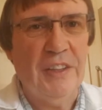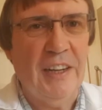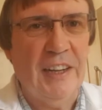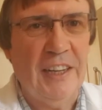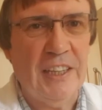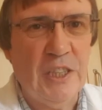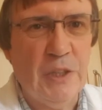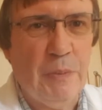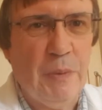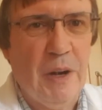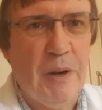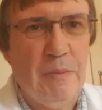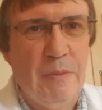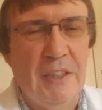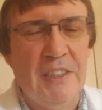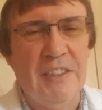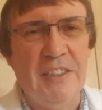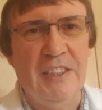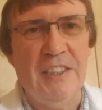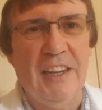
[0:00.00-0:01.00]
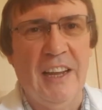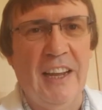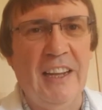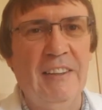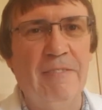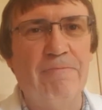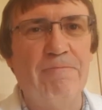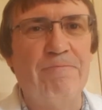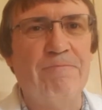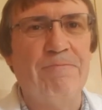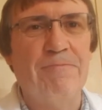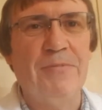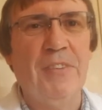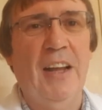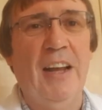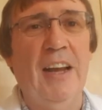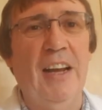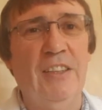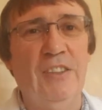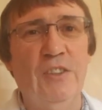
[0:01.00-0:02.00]
that experiment today
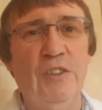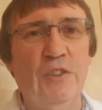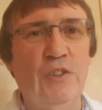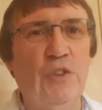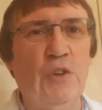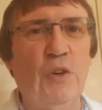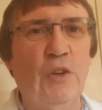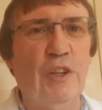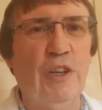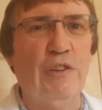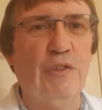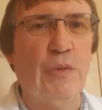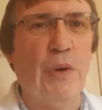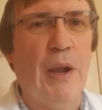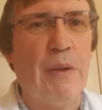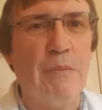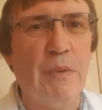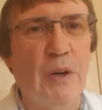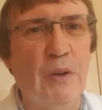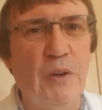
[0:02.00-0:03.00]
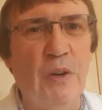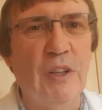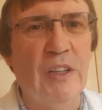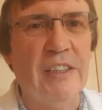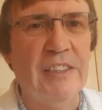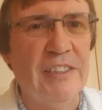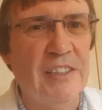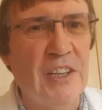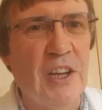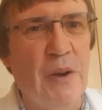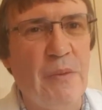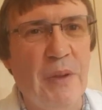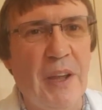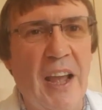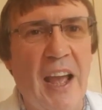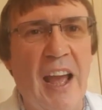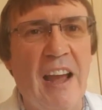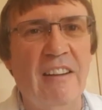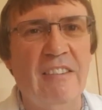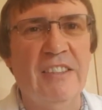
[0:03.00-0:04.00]
and you saw those rainbow colours coming
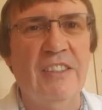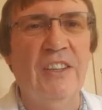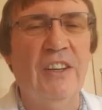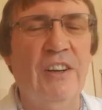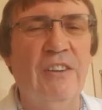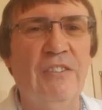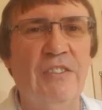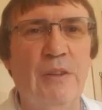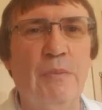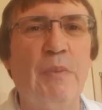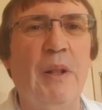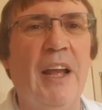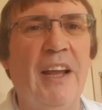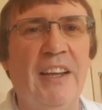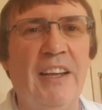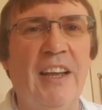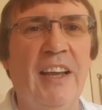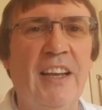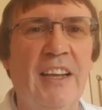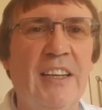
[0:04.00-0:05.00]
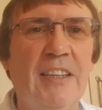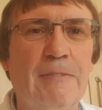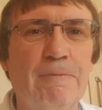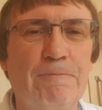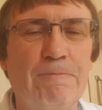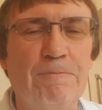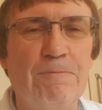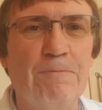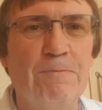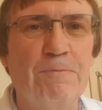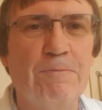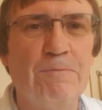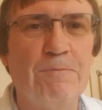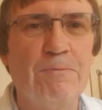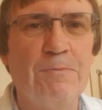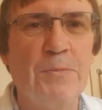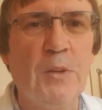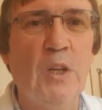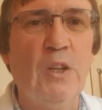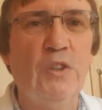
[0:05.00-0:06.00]
out of the black ink.
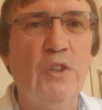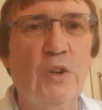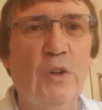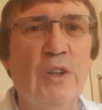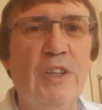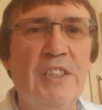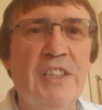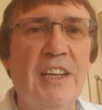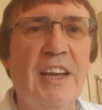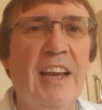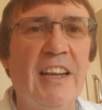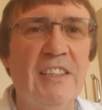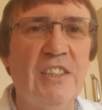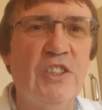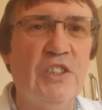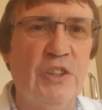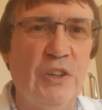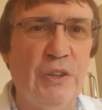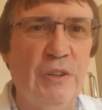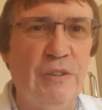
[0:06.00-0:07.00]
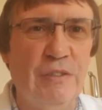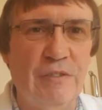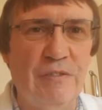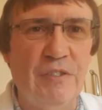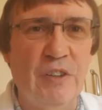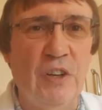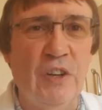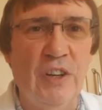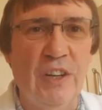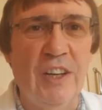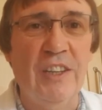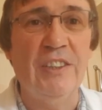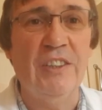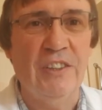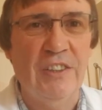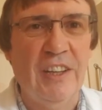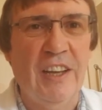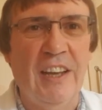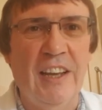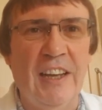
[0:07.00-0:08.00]
Join us again soon for
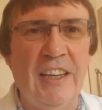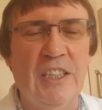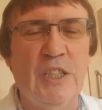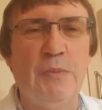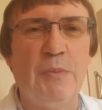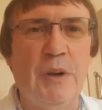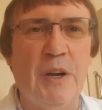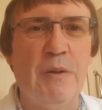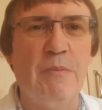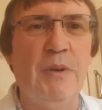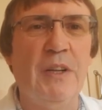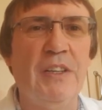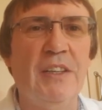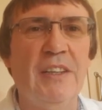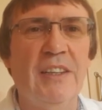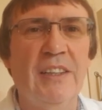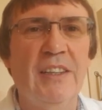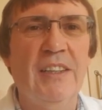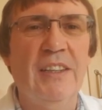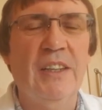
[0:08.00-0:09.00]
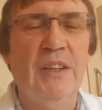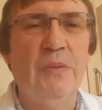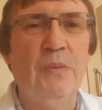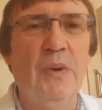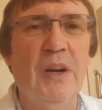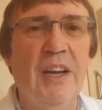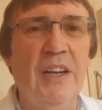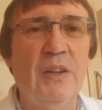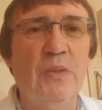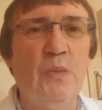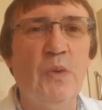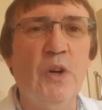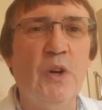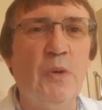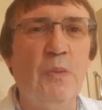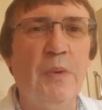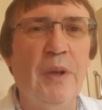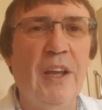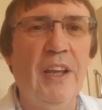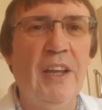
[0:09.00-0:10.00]
another experiment, when
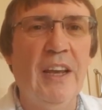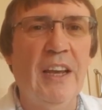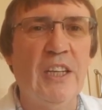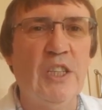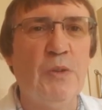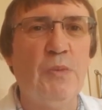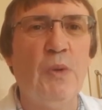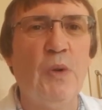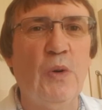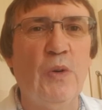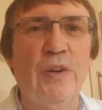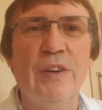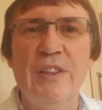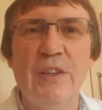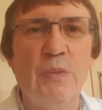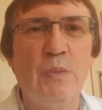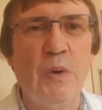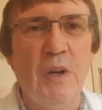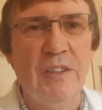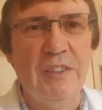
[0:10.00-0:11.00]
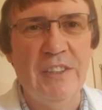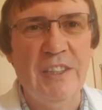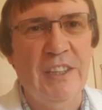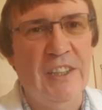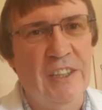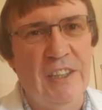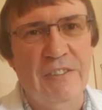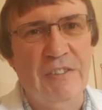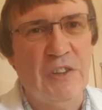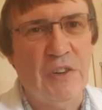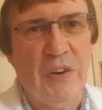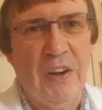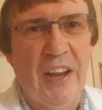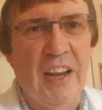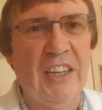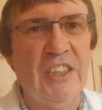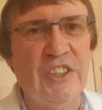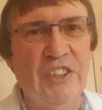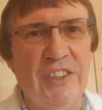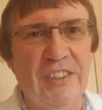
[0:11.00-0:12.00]
we'll be exploring the wonder of
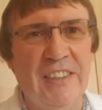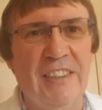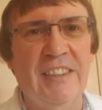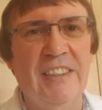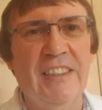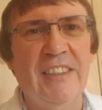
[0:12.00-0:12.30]
creation